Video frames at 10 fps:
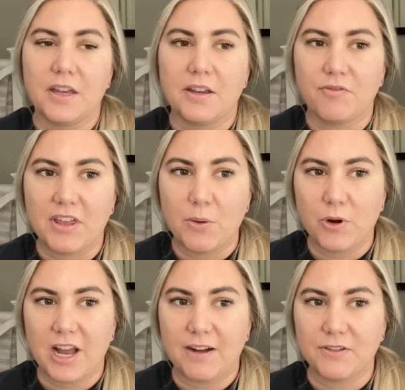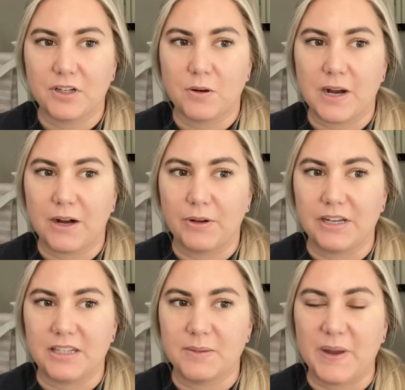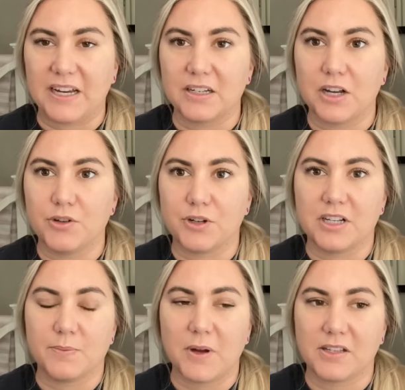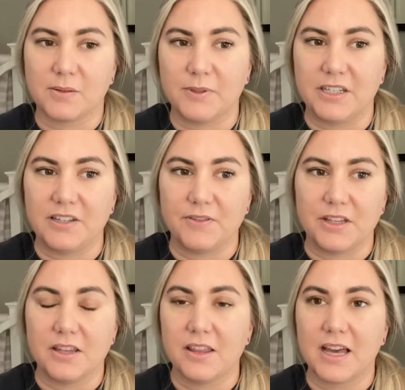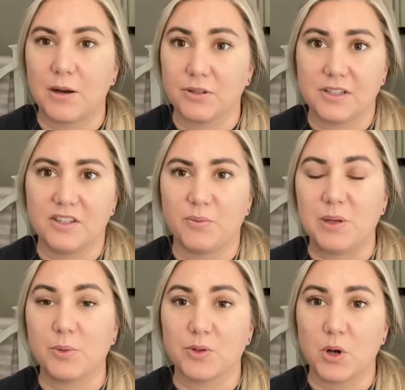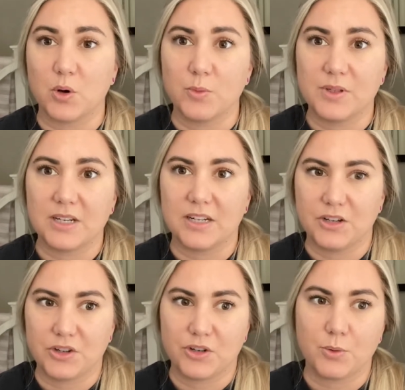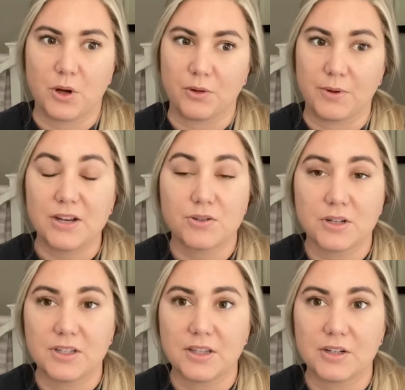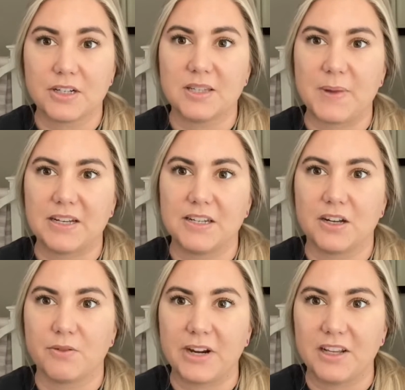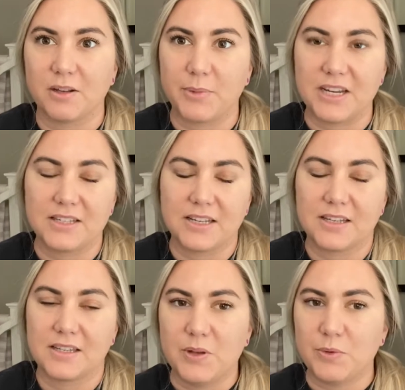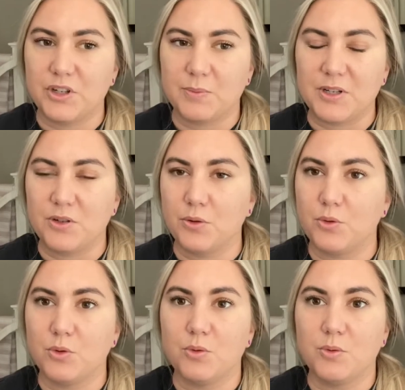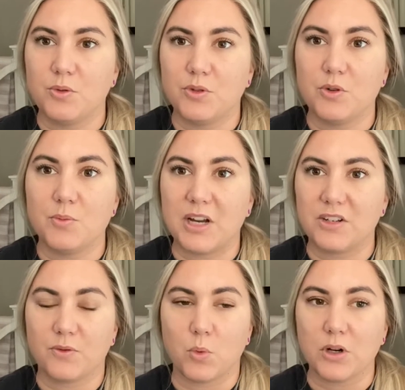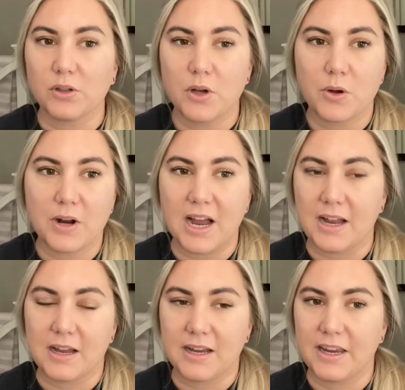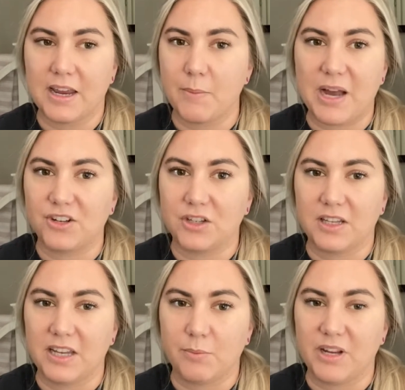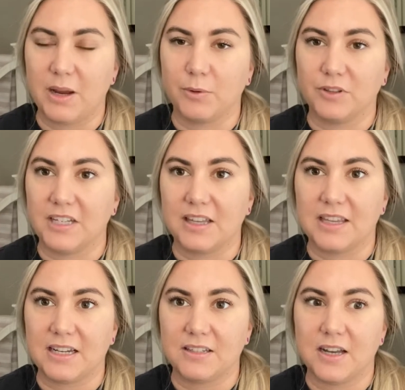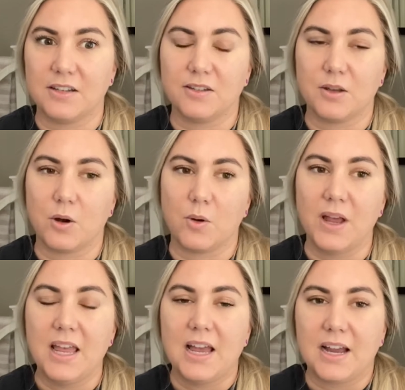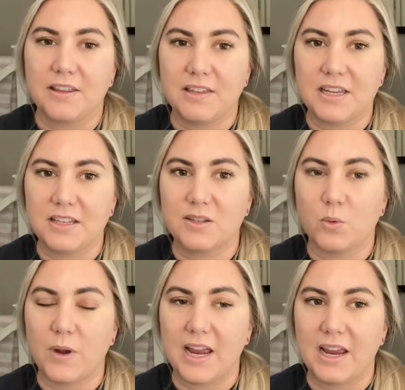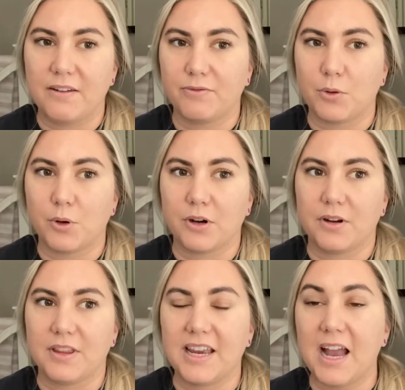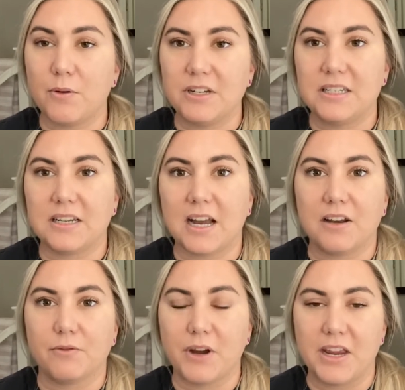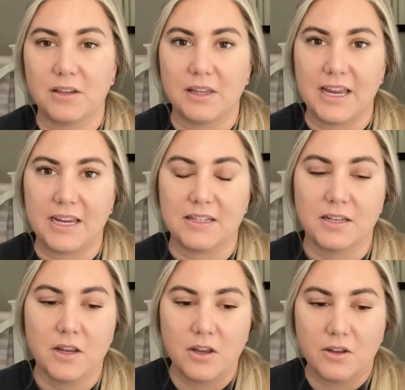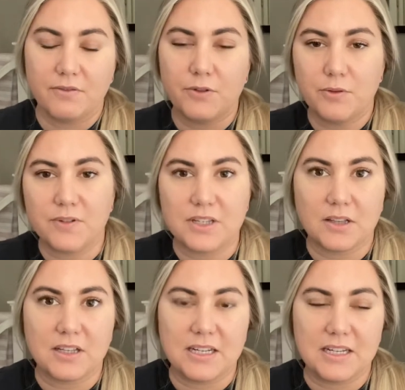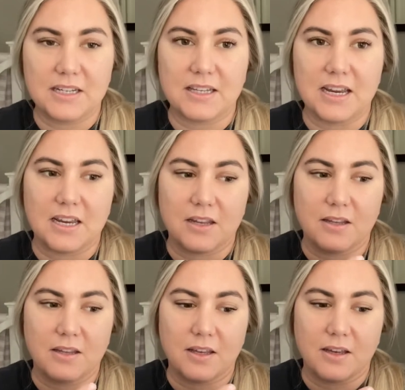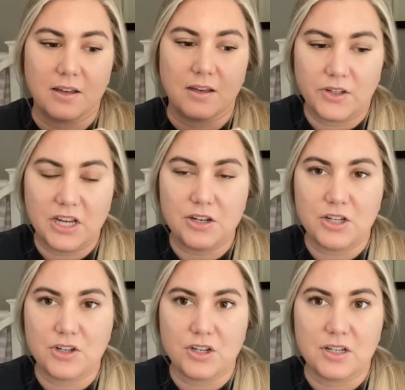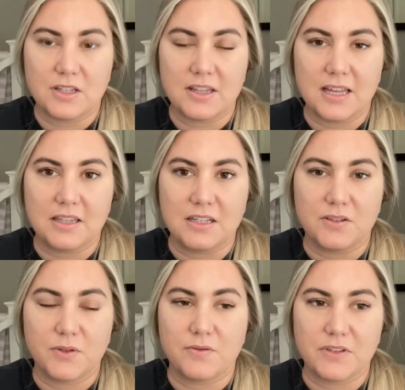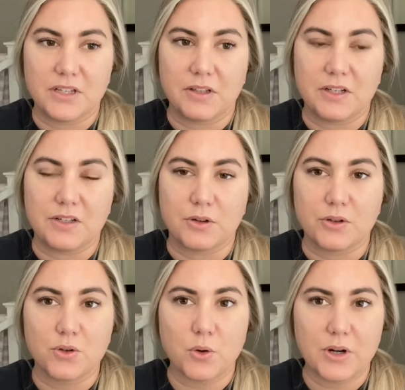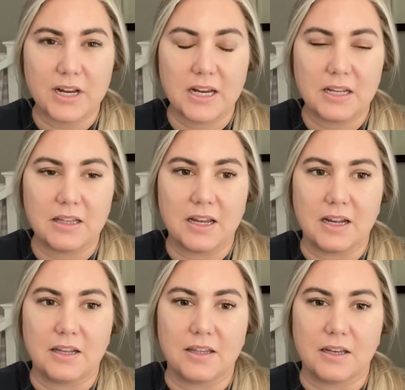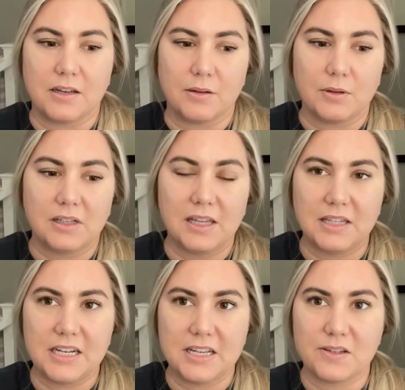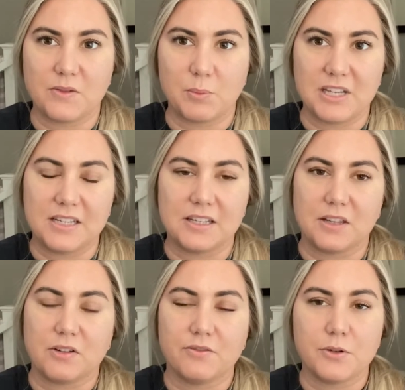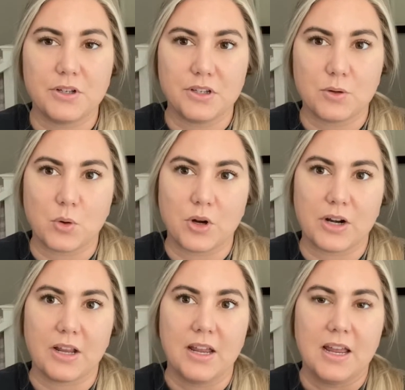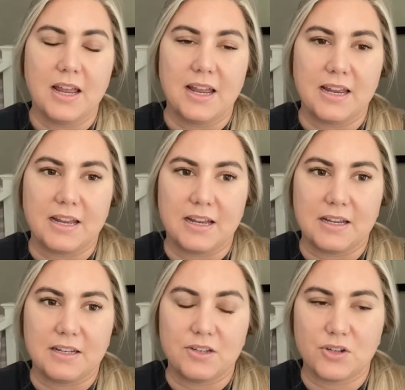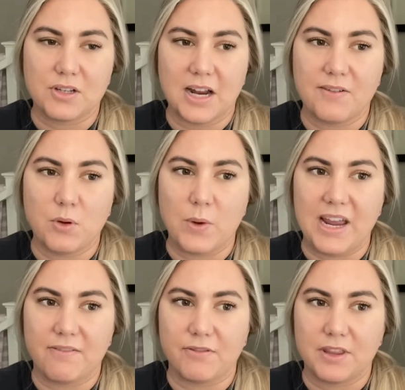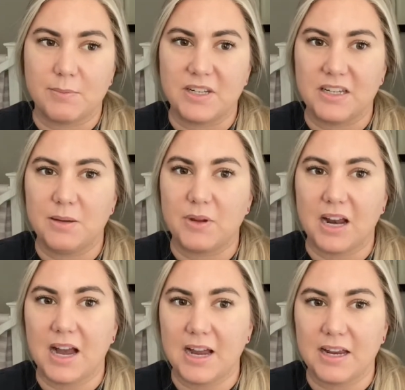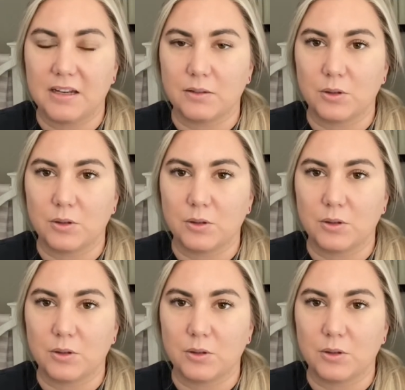if they were to have to go out and inspect hundreds, possibly even thousands of people's homes in addition to all the restaurants that they're inspecting on a regular basis, it would just be too much of a workload. I can't imagine that they'd be able to get that done. So I think it's a way for the county to kind of regulate food facilities and the conditions that these food facilities are stored in, and the cleanliness of the places that their food is stored, And it's just kind of a way for them to keep a little